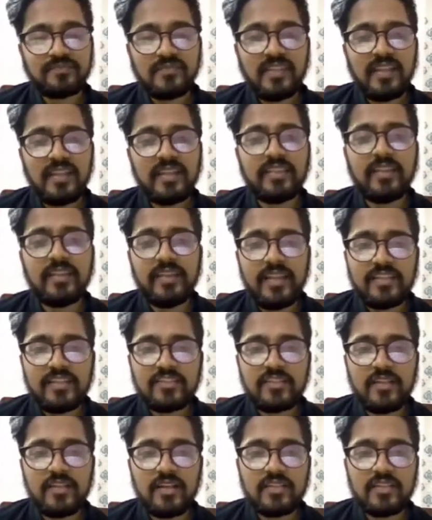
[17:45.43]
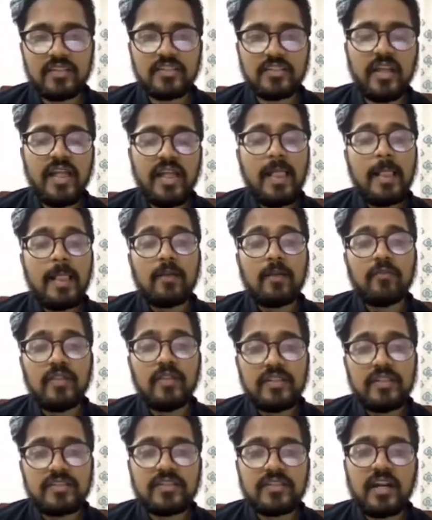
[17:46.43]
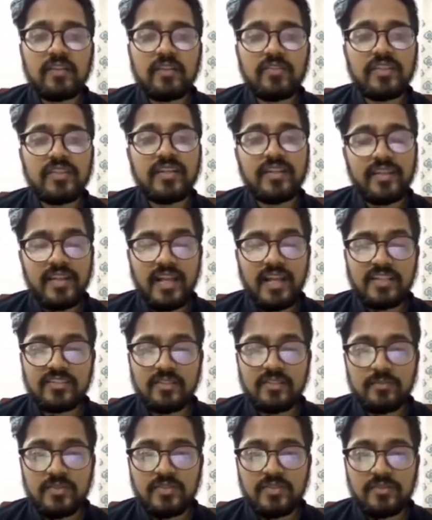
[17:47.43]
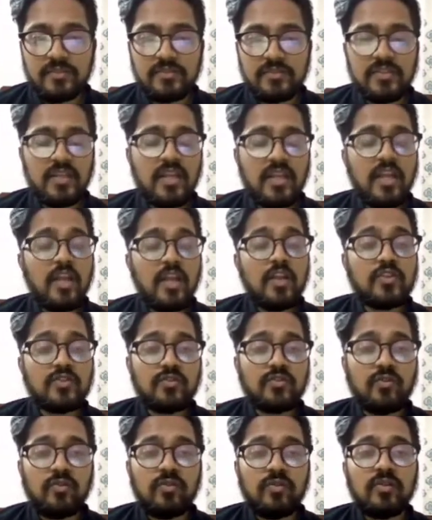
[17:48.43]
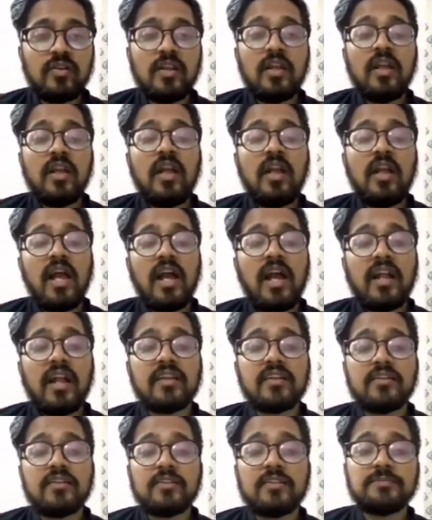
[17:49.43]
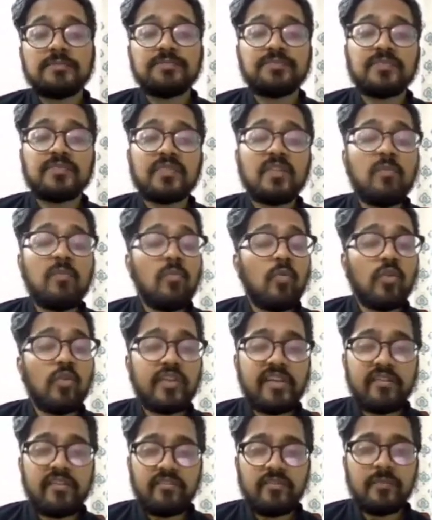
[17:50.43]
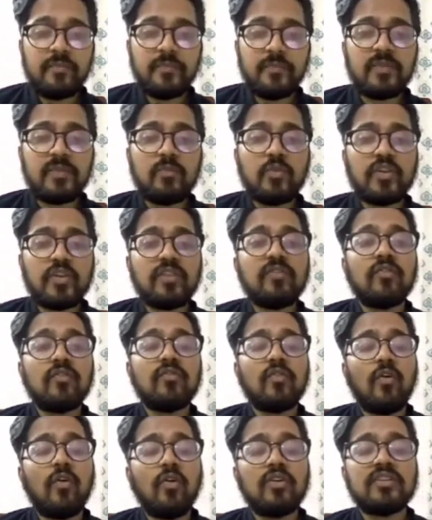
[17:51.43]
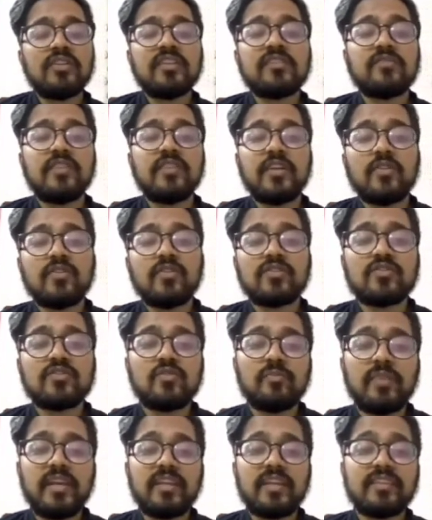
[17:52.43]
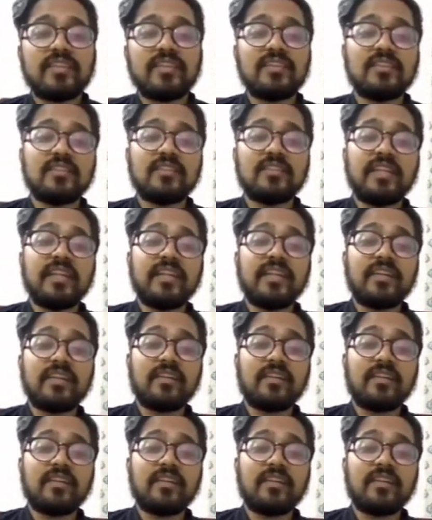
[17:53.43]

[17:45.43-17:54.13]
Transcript: in the next class, we'll start with international business. So, and the motive, the motive of all this video is to make the learning in